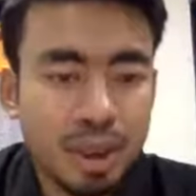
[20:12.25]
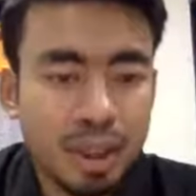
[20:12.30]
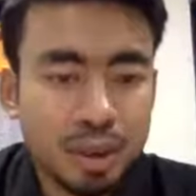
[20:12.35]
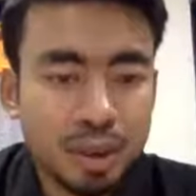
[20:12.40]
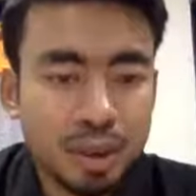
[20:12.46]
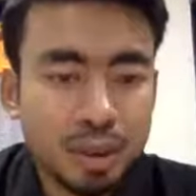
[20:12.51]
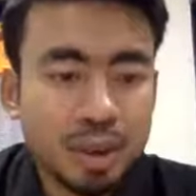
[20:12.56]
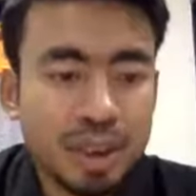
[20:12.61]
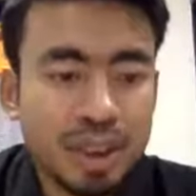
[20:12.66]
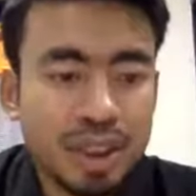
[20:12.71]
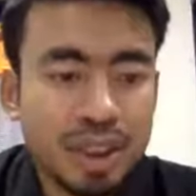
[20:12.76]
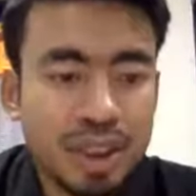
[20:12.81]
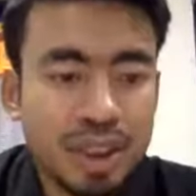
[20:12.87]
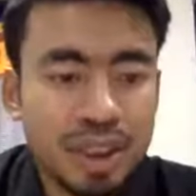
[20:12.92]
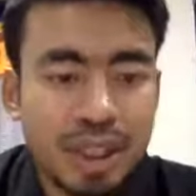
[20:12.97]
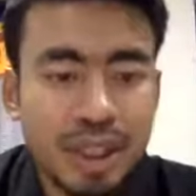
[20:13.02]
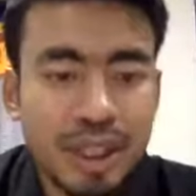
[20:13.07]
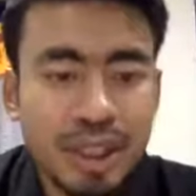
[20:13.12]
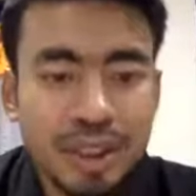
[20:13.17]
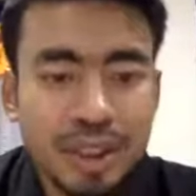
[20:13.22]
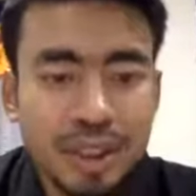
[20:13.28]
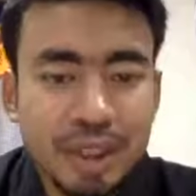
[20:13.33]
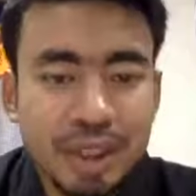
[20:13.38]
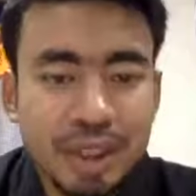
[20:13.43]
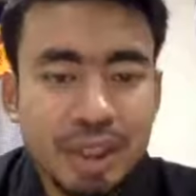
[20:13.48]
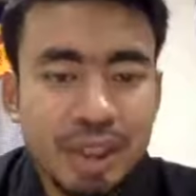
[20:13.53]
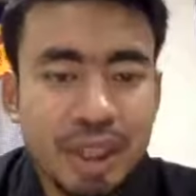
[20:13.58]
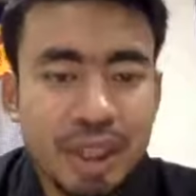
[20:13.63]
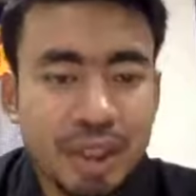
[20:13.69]
students in
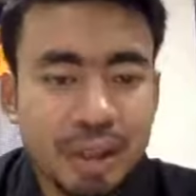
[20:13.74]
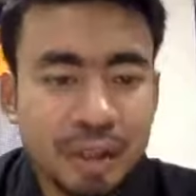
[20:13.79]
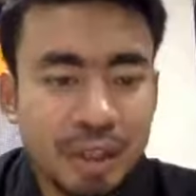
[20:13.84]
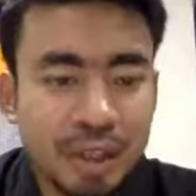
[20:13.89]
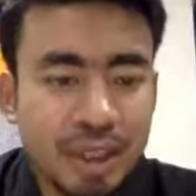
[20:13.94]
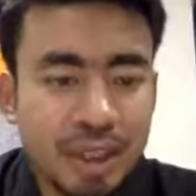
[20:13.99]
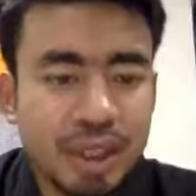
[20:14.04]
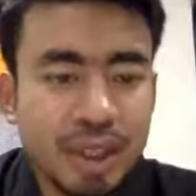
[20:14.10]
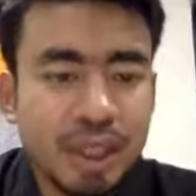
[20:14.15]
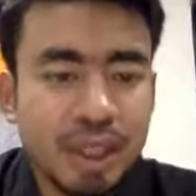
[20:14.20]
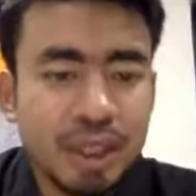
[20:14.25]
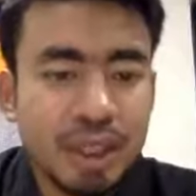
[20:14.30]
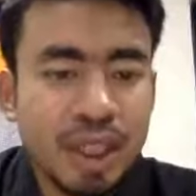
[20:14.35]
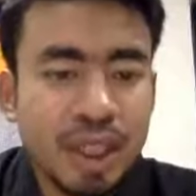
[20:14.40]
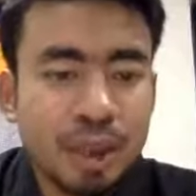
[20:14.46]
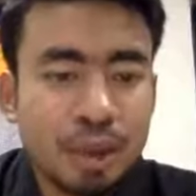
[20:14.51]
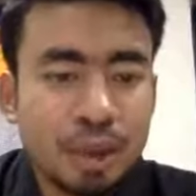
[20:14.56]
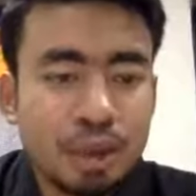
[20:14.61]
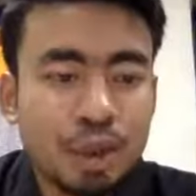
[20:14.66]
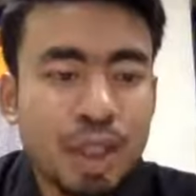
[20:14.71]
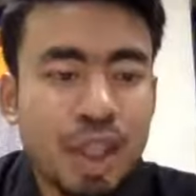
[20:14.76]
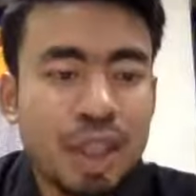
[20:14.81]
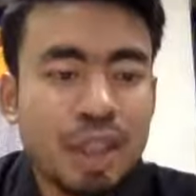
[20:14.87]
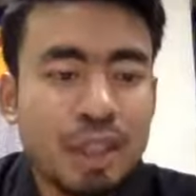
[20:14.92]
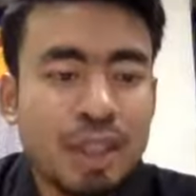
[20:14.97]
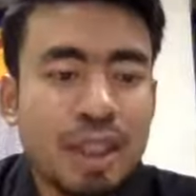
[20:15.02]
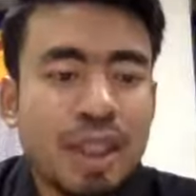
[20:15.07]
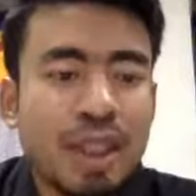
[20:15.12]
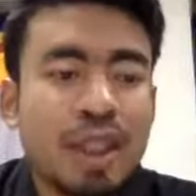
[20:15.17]
CST and GENIC, so
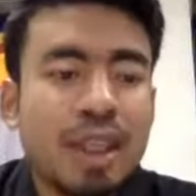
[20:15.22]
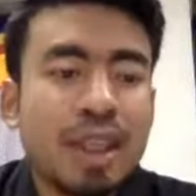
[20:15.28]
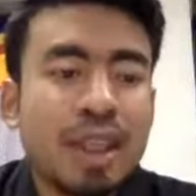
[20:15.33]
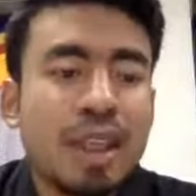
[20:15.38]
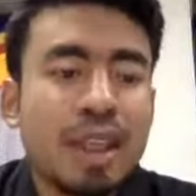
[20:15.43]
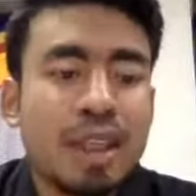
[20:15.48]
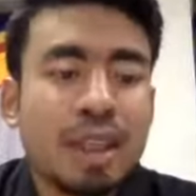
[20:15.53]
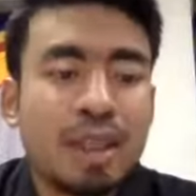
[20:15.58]
that they